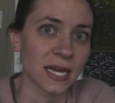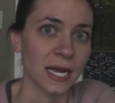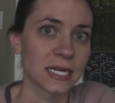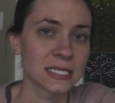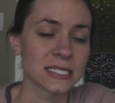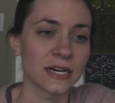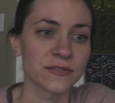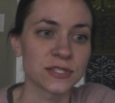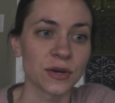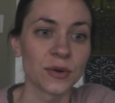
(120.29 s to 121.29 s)
that kind of
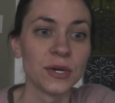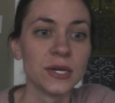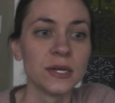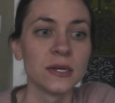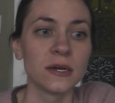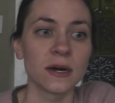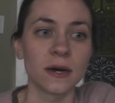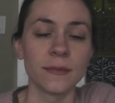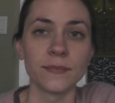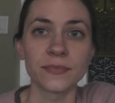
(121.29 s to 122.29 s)
stuff. So
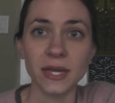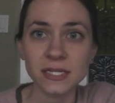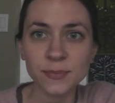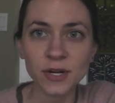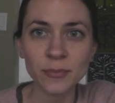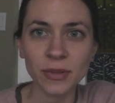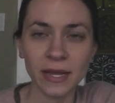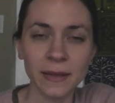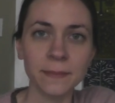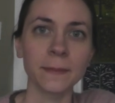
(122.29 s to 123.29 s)
that's been our
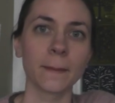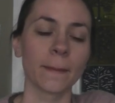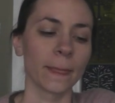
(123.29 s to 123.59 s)
plan.